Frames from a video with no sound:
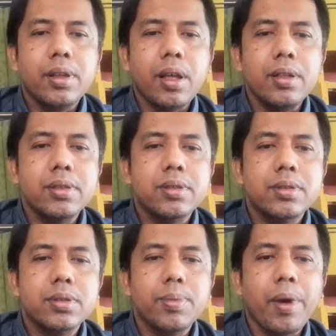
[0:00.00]

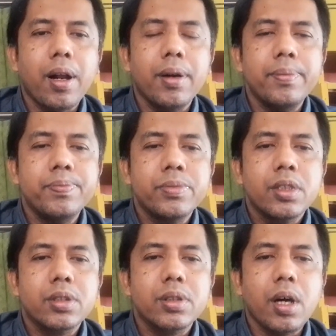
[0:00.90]
taste, smell,
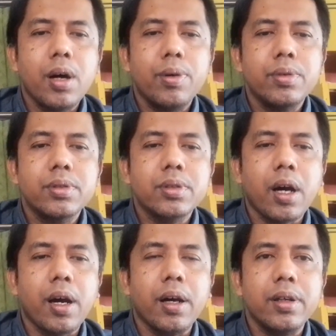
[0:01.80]
sound,
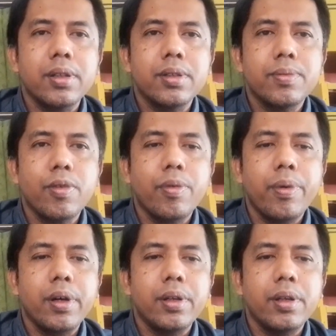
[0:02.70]
sight,
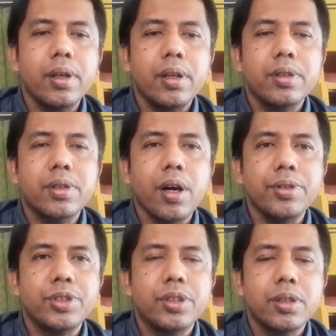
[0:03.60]
movement, and
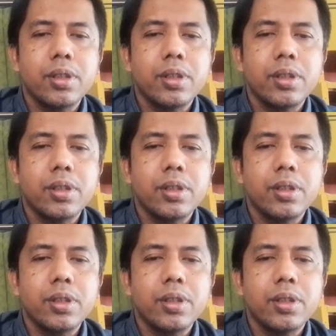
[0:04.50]
touch.